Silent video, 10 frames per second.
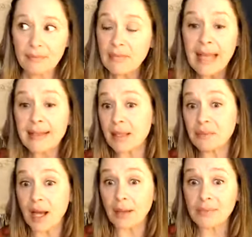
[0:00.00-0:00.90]
And
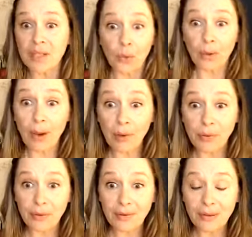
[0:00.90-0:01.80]
sometimes we're
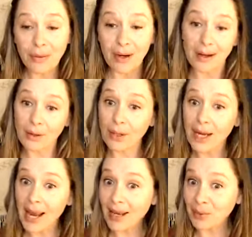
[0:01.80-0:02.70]
both we're hungry,
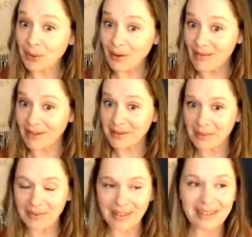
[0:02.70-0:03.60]
and we're craving
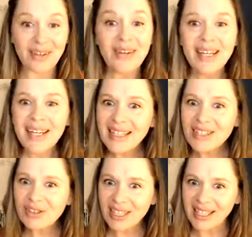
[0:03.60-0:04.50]
something. So it's
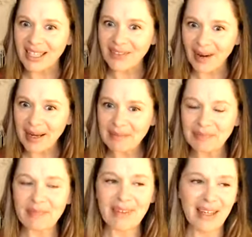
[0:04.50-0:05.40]
tricky, right?
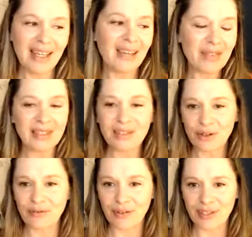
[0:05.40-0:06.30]
If this is
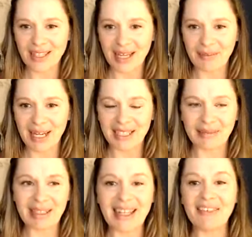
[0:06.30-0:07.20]
your first time catching
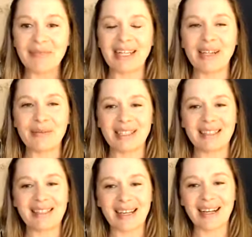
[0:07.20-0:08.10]
me live, my name
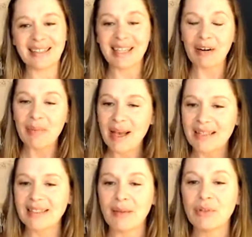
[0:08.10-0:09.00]
is uh, Sara
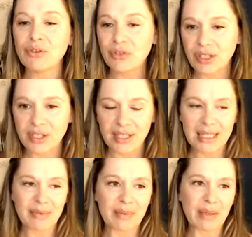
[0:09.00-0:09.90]
Best. I'm a nutritionist,
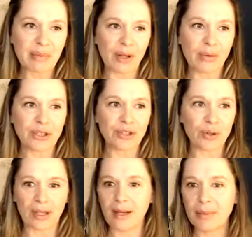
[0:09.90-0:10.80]
but people always joke
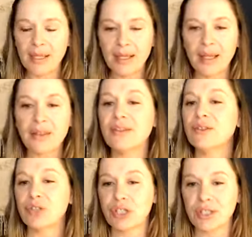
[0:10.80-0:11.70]
that I'm the
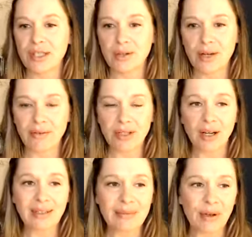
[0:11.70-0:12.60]
nutritionist who never
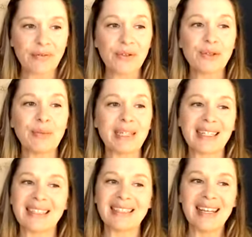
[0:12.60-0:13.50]
talks about food
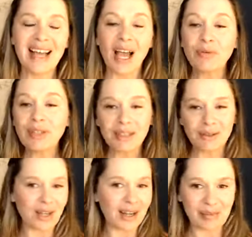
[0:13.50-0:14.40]
because I really don't
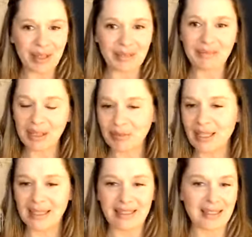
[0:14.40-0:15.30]
talk about meal
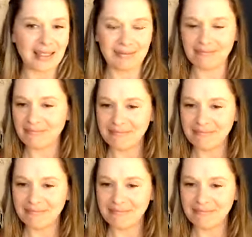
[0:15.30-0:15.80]
plans and